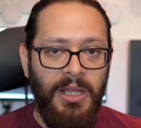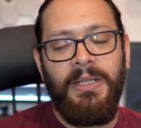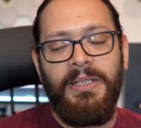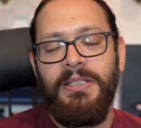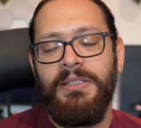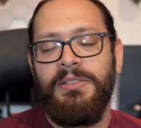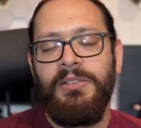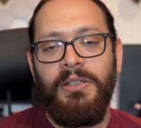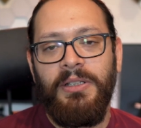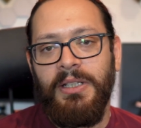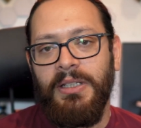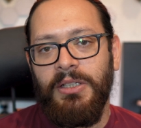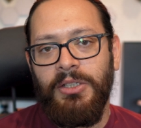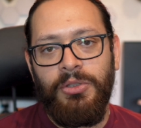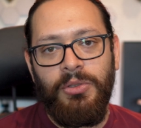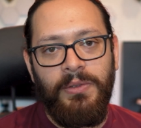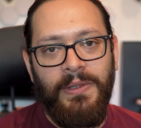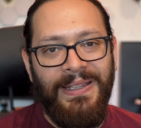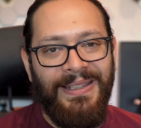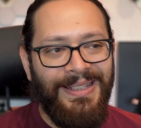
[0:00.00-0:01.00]
but it's not an
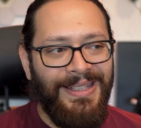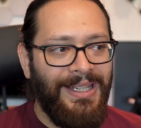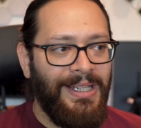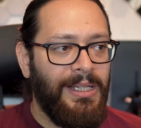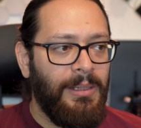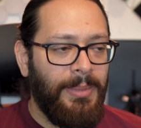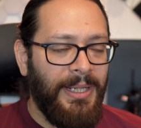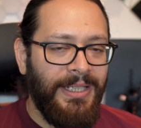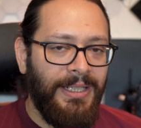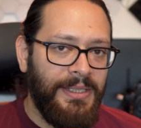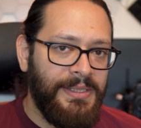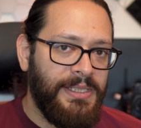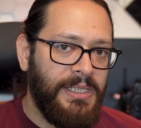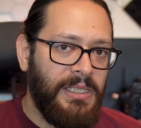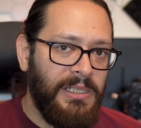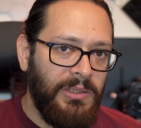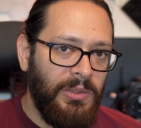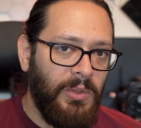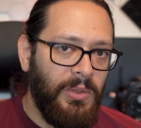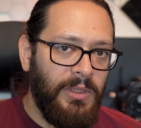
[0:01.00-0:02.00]
issue that Gigabyte has
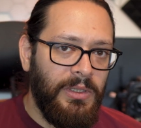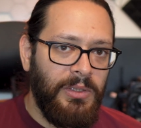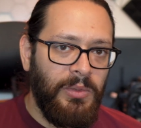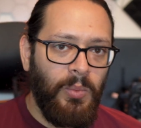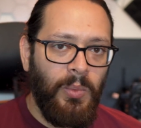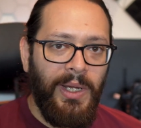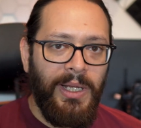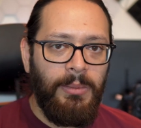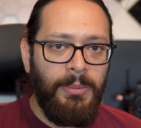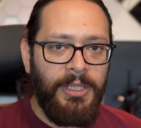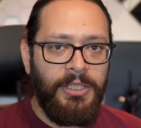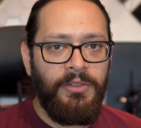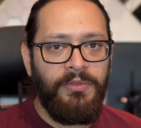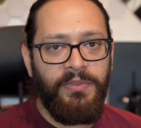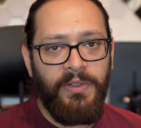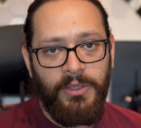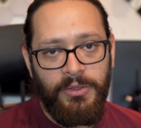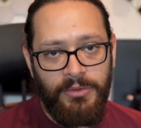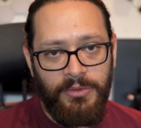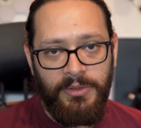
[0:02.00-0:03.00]
ignored while
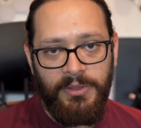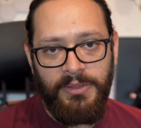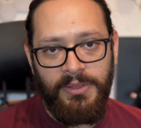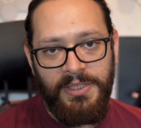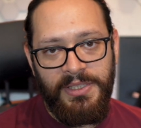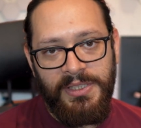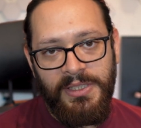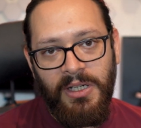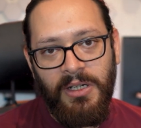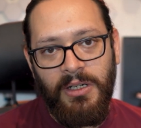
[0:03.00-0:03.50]
manufacturing these